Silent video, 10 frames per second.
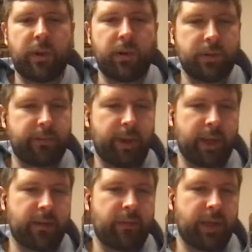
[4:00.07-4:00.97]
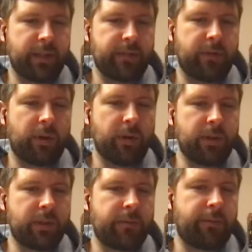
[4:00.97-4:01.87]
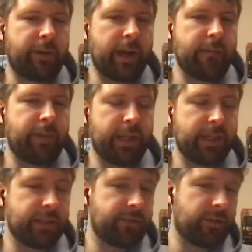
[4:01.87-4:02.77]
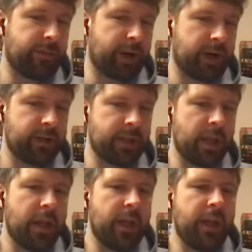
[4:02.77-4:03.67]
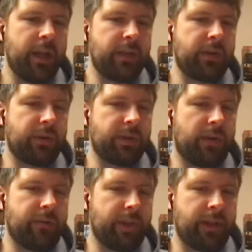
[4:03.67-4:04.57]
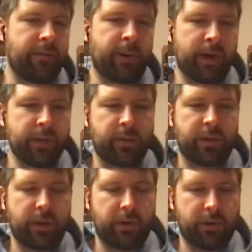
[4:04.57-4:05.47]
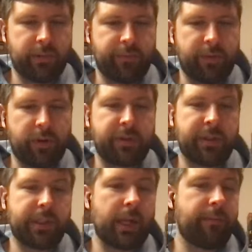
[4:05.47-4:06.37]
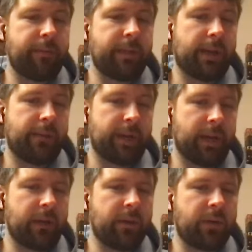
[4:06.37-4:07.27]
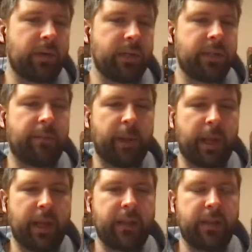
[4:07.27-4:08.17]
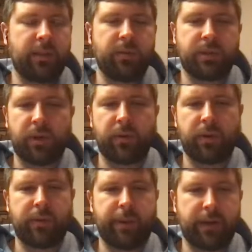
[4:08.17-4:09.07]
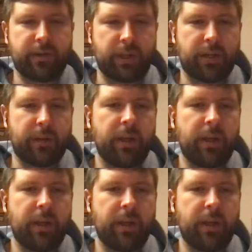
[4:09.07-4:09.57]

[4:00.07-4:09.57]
gold and make their rings of gold to provide places for the bars, and you are to overlay the bars with gold. You are to set up the tabernacle according to the plan that you were shown on the mountain.